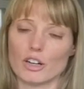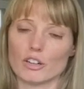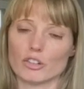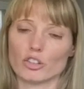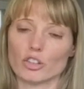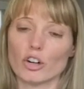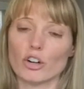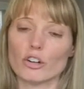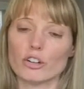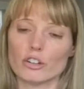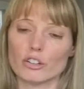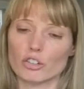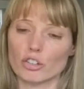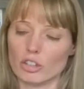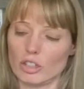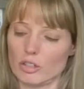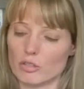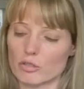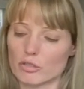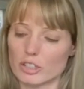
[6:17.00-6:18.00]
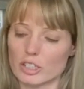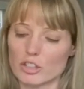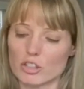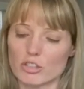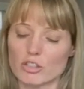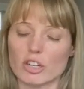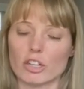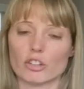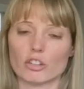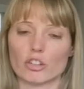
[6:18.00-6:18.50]
charge in
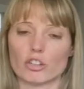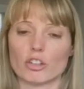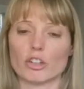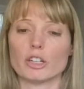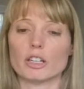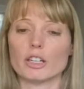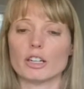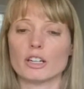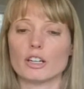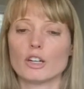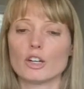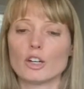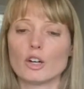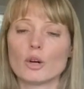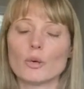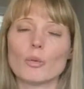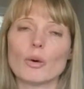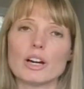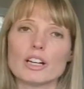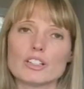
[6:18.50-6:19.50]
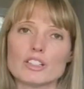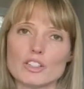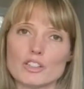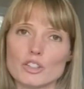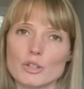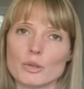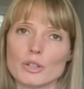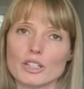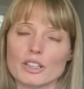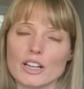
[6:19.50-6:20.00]
restructuring. Why is it
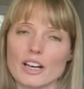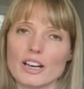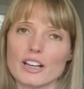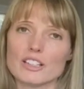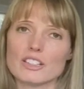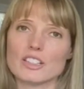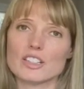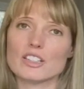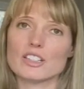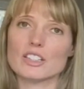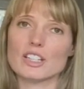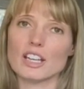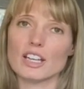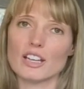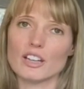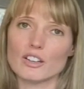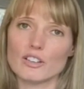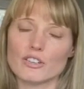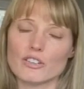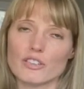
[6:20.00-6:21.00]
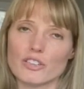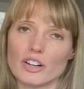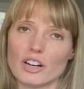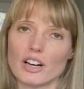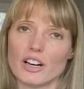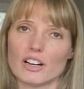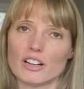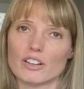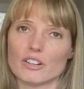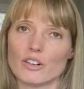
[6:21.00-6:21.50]
doing that? To save
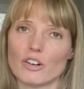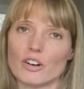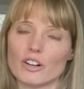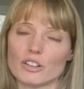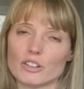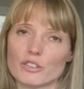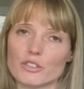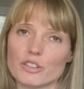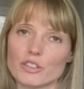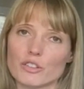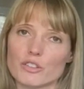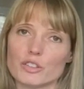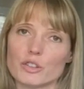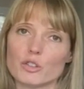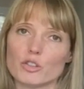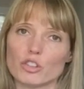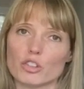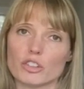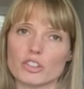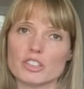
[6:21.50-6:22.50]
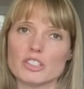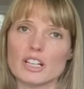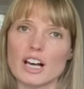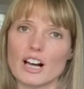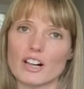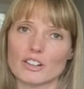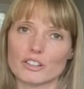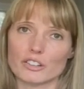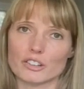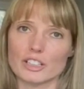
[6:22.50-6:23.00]
on all of the future
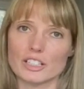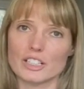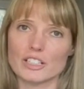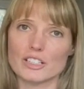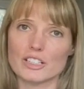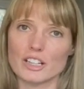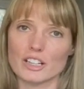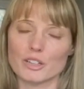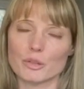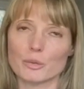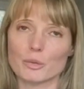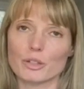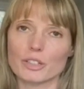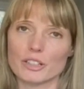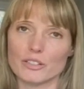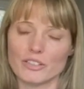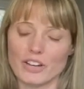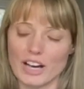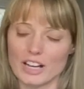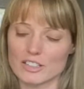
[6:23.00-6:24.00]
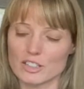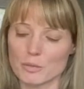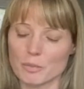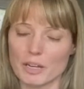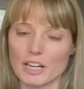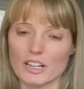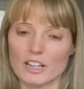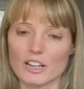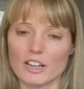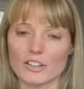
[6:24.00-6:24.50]
salaries that it would have had to
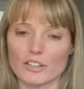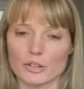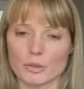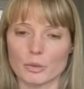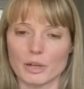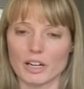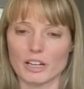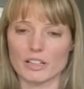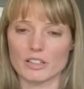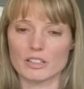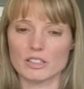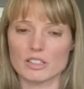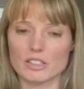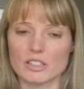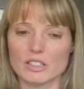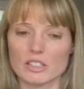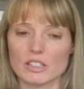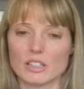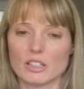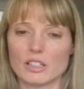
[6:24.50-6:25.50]
pay otherwise.